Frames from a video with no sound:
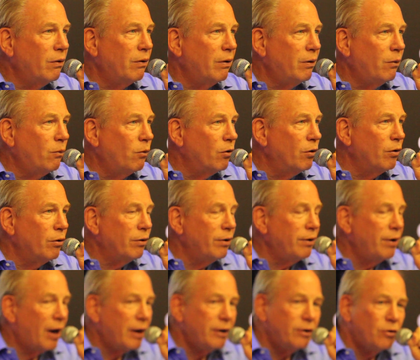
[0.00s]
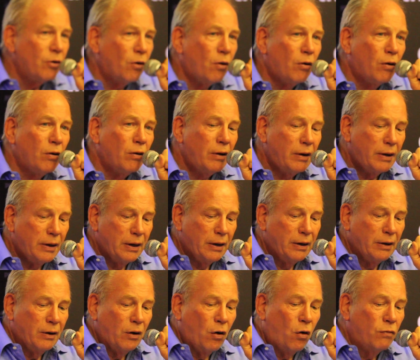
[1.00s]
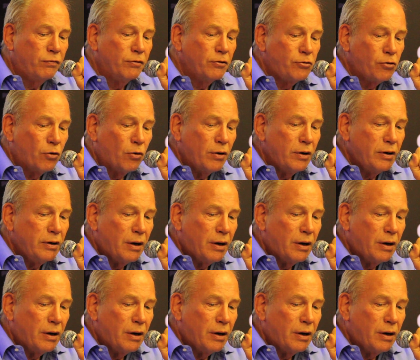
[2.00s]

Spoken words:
were not at all overjoyed